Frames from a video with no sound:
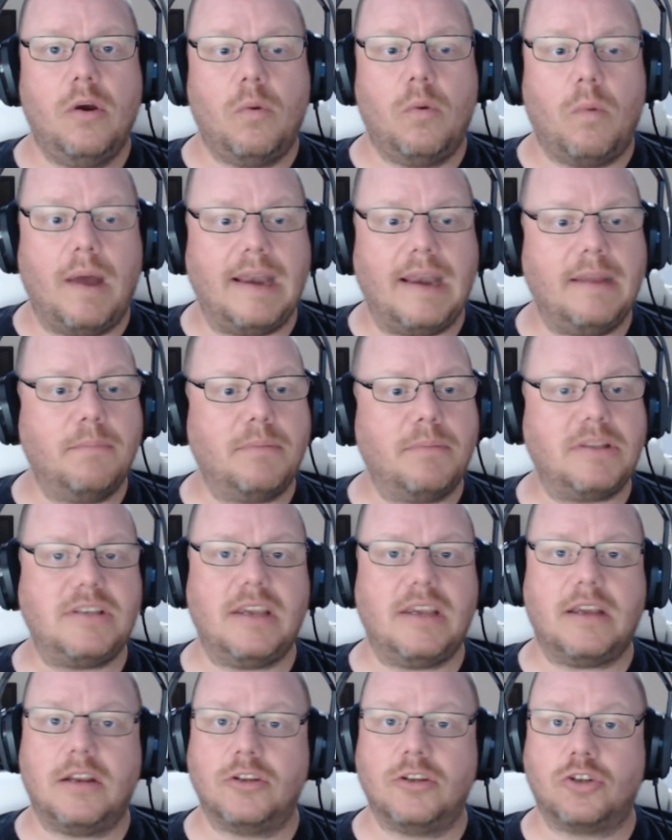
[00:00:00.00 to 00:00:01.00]
One in
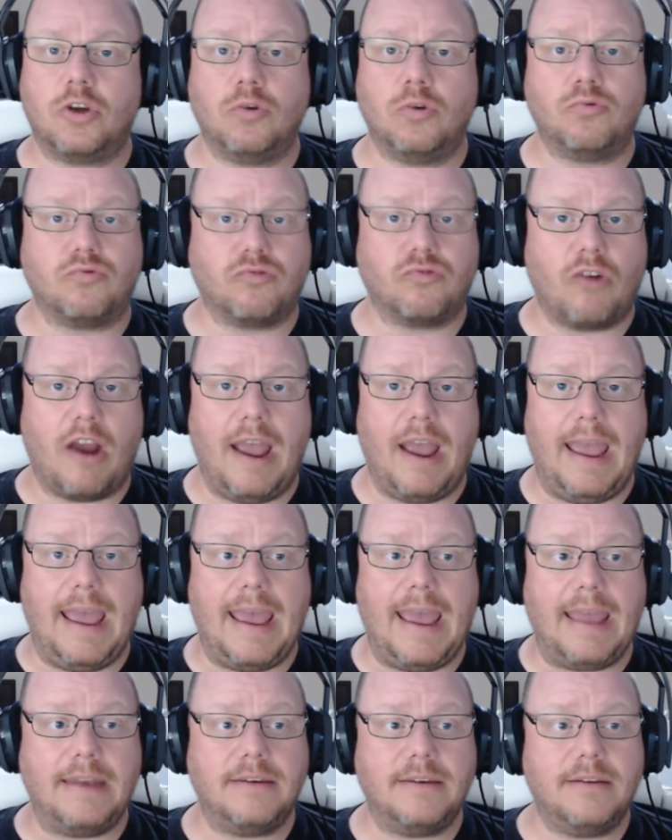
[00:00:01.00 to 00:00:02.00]
particular is called Right
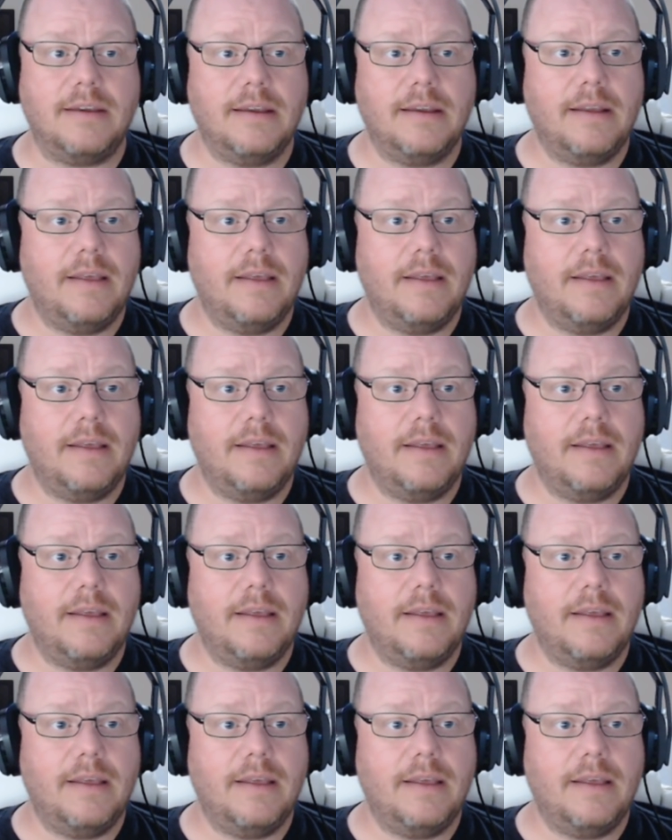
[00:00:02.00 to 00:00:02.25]
Hand.